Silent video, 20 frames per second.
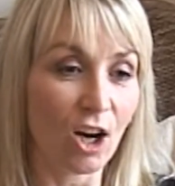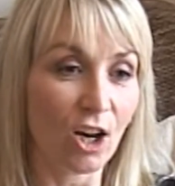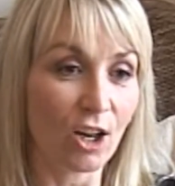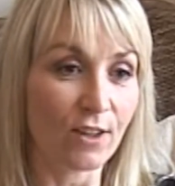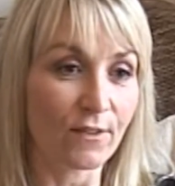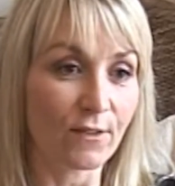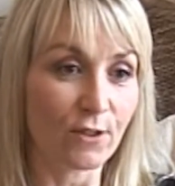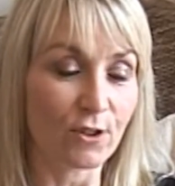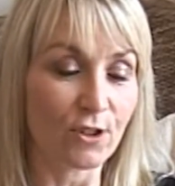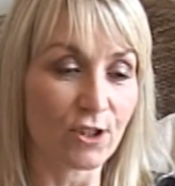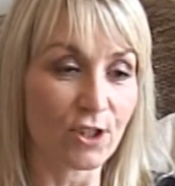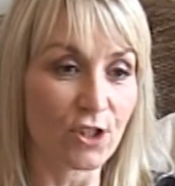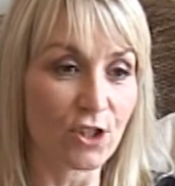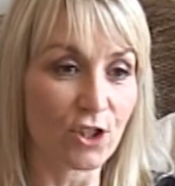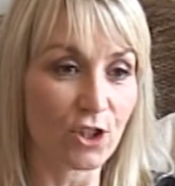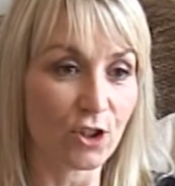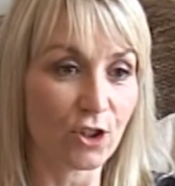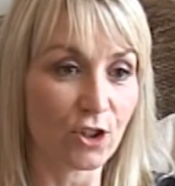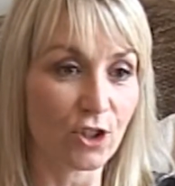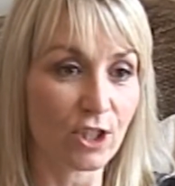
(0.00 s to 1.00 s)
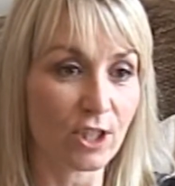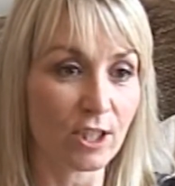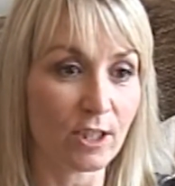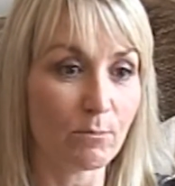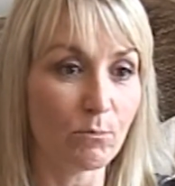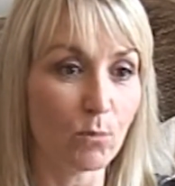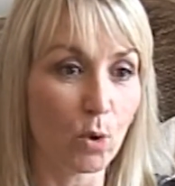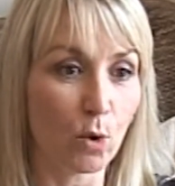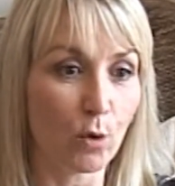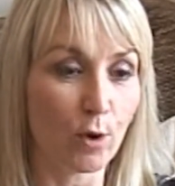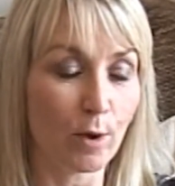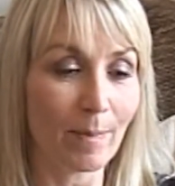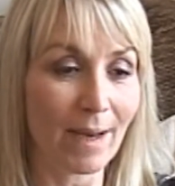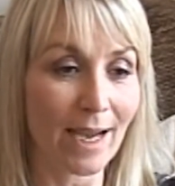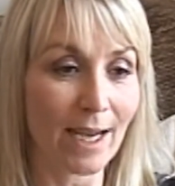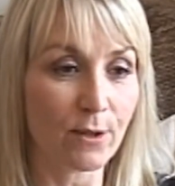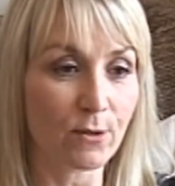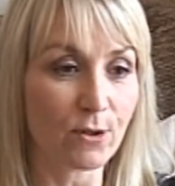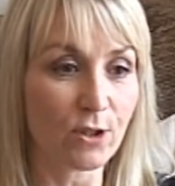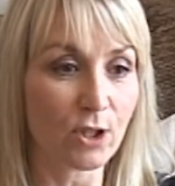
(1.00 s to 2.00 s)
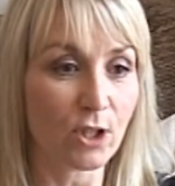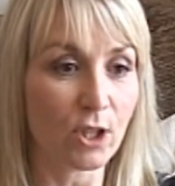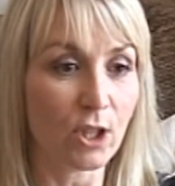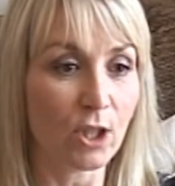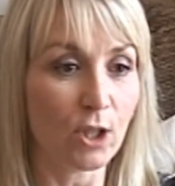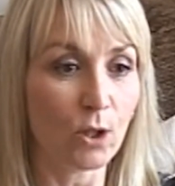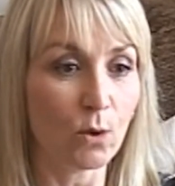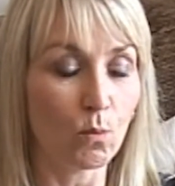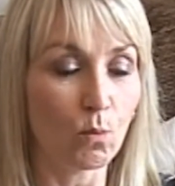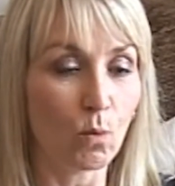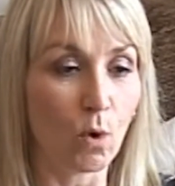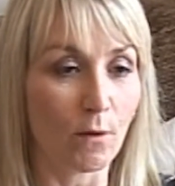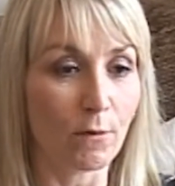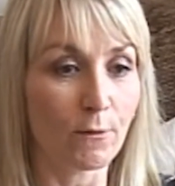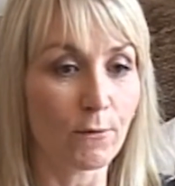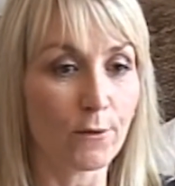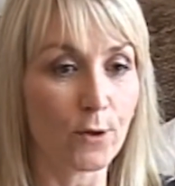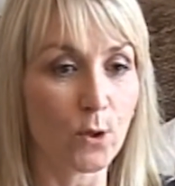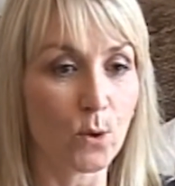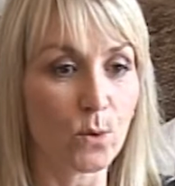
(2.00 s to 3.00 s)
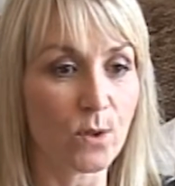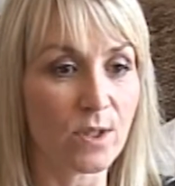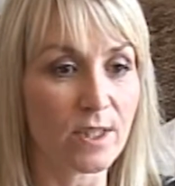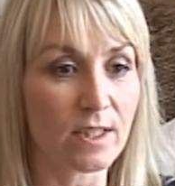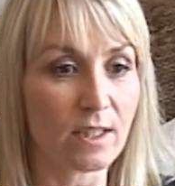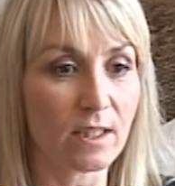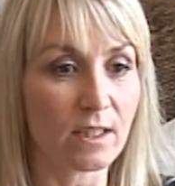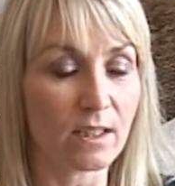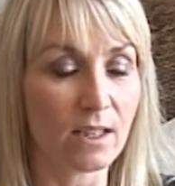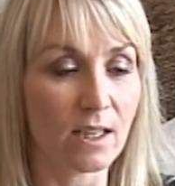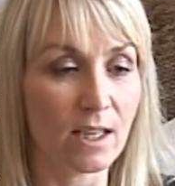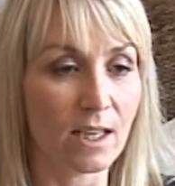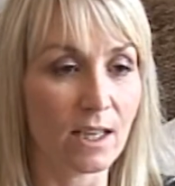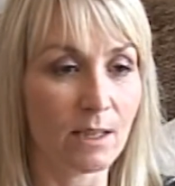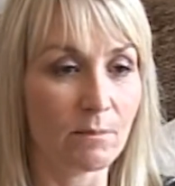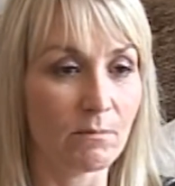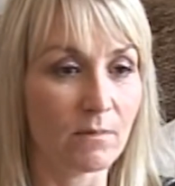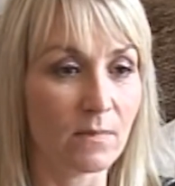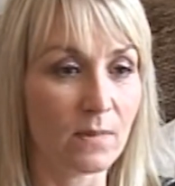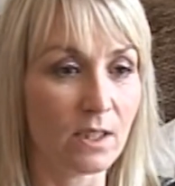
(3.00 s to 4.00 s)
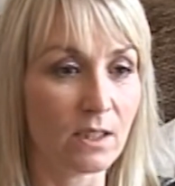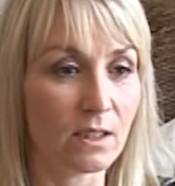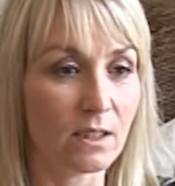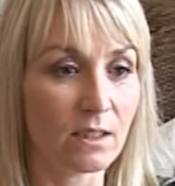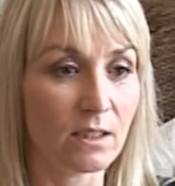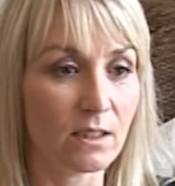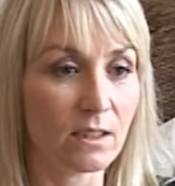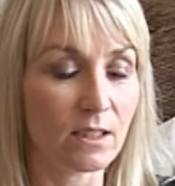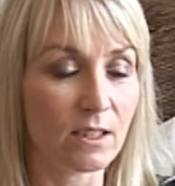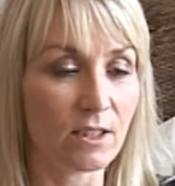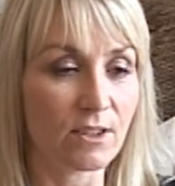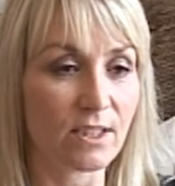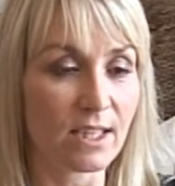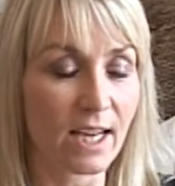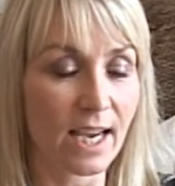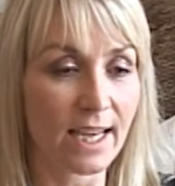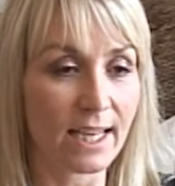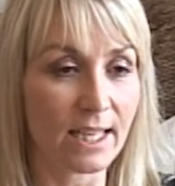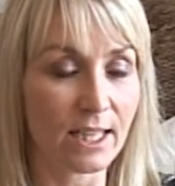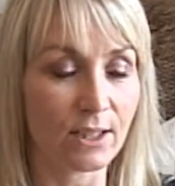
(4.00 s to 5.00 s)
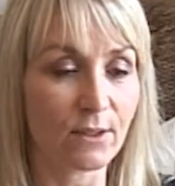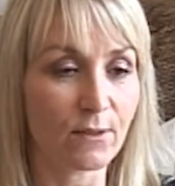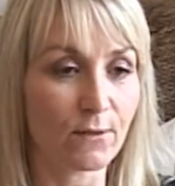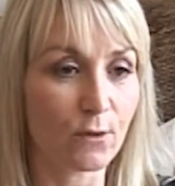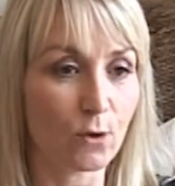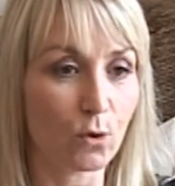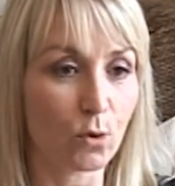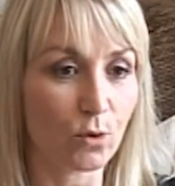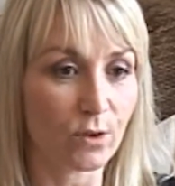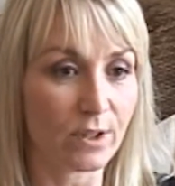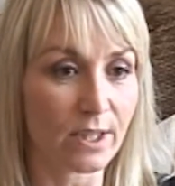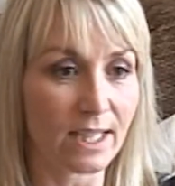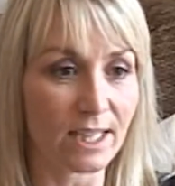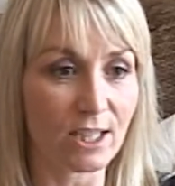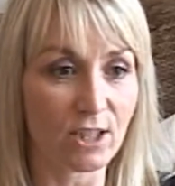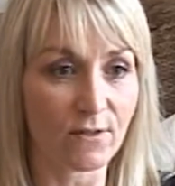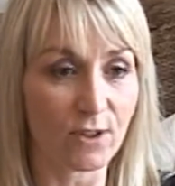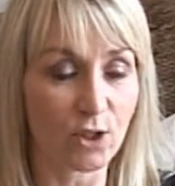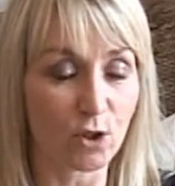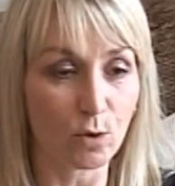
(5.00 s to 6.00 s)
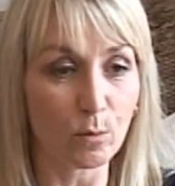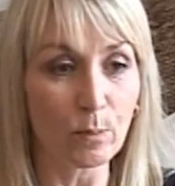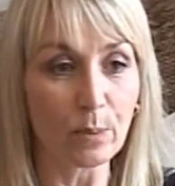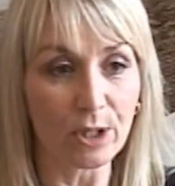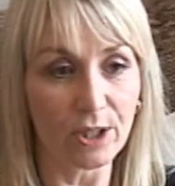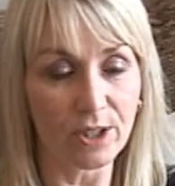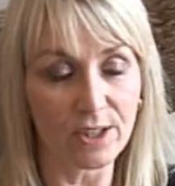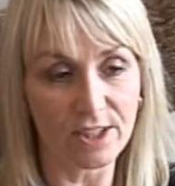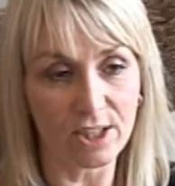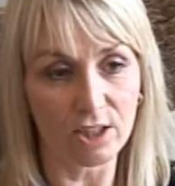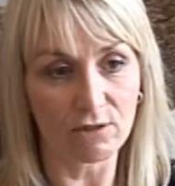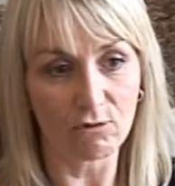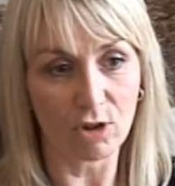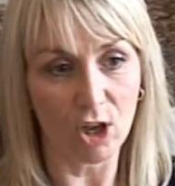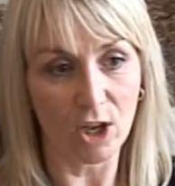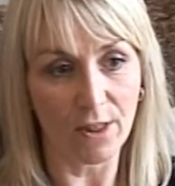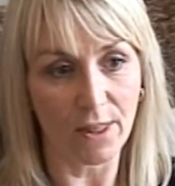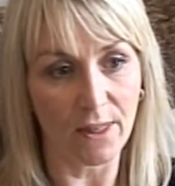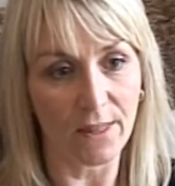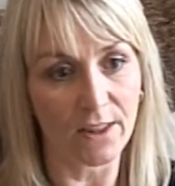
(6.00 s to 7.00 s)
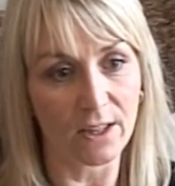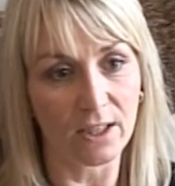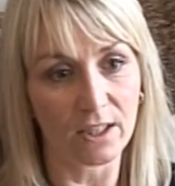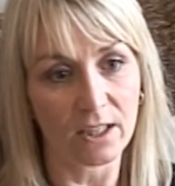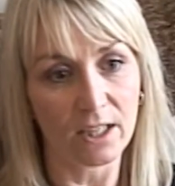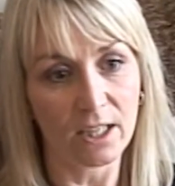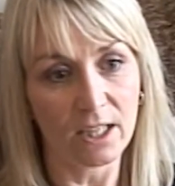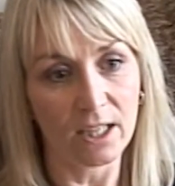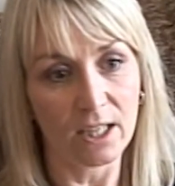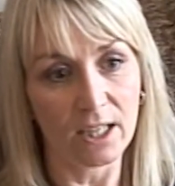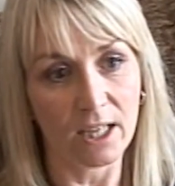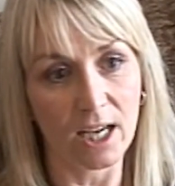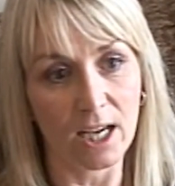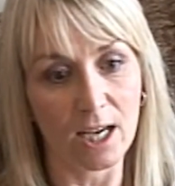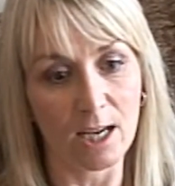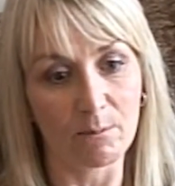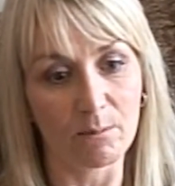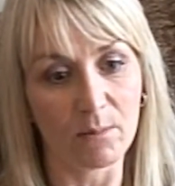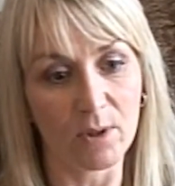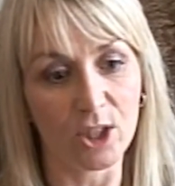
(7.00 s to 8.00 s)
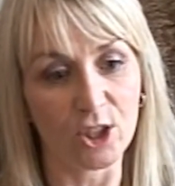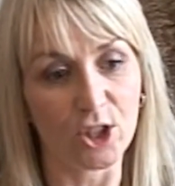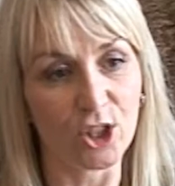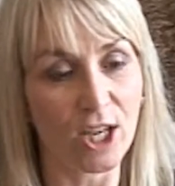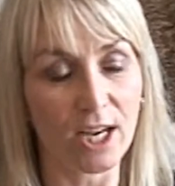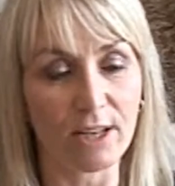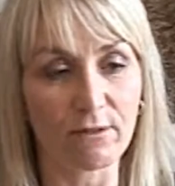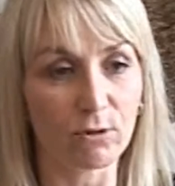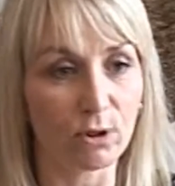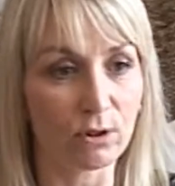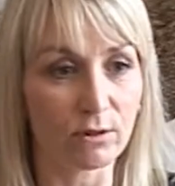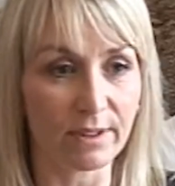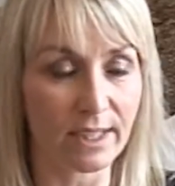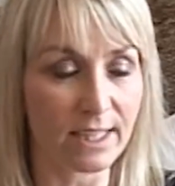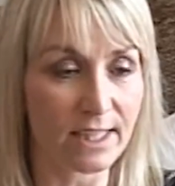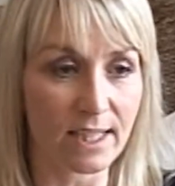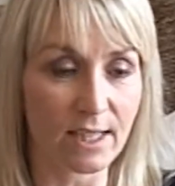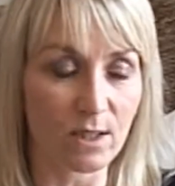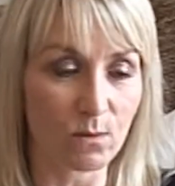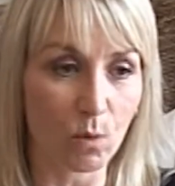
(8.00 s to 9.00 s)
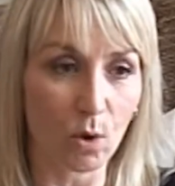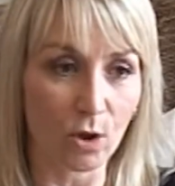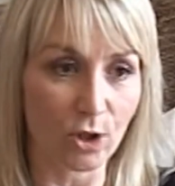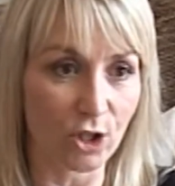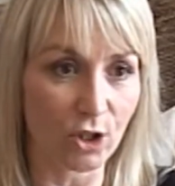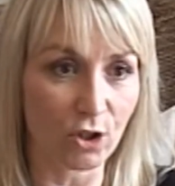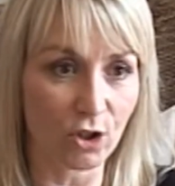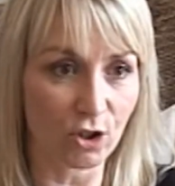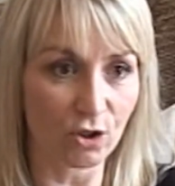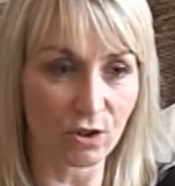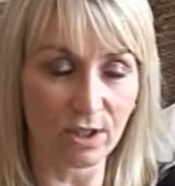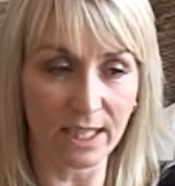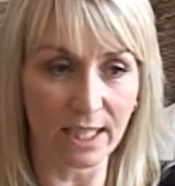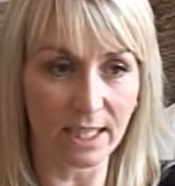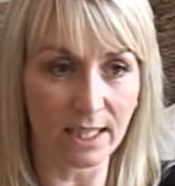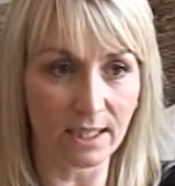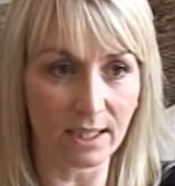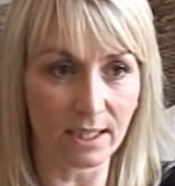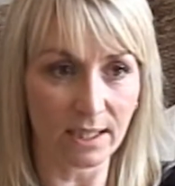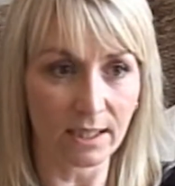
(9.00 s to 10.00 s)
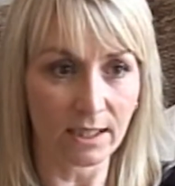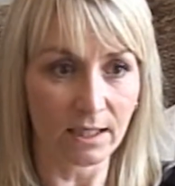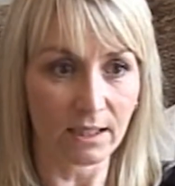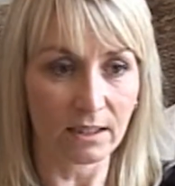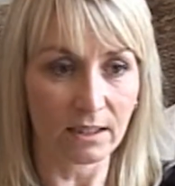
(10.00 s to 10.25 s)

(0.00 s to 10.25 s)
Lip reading: I've understood more about what foods are tailored for the individual person rather than a general this is what you should eat.